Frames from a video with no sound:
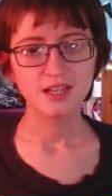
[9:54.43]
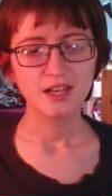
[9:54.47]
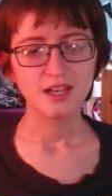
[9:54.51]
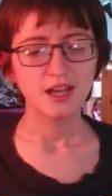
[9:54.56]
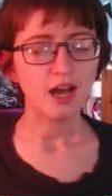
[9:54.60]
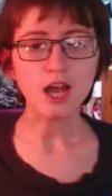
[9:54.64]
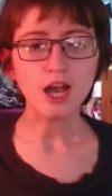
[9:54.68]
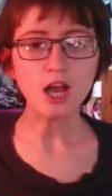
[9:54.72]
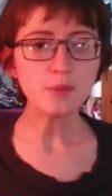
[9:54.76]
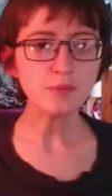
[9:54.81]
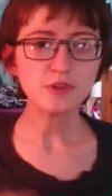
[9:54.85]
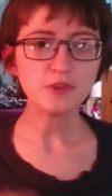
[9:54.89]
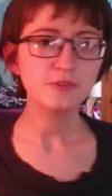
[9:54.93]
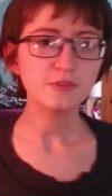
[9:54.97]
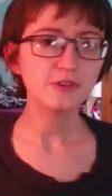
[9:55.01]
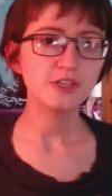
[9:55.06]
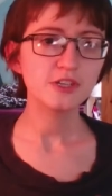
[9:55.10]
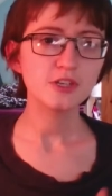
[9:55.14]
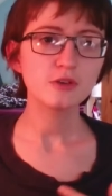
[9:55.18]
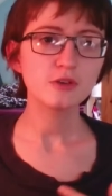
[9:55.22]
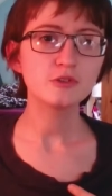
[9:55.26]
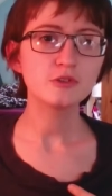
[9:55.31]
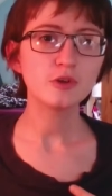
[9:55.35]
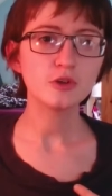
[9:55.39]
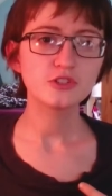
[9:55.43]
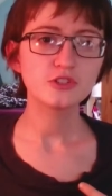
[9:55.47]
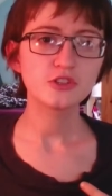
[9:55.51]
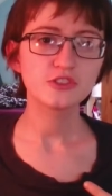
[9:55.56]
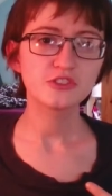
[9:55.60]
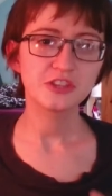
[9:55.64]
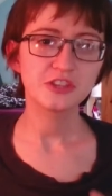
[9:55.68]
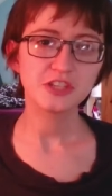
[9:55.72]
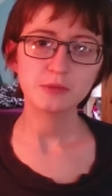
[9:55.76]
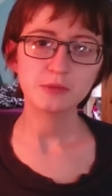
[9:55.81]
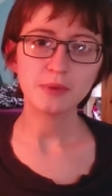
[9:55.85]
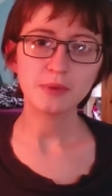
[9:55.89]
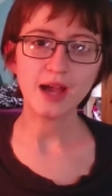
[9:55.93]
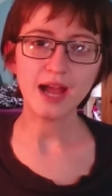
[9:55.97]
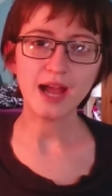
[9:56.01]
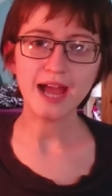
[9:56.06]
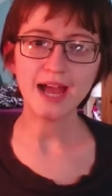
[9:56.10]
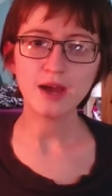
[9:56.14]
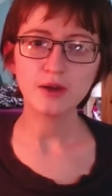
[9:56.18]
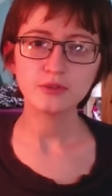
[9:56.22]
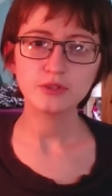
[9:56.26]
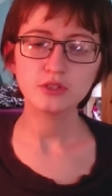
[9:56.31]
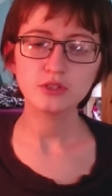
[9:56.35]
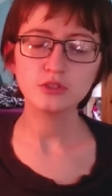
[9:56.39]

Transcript: I hope this video got you to think about how you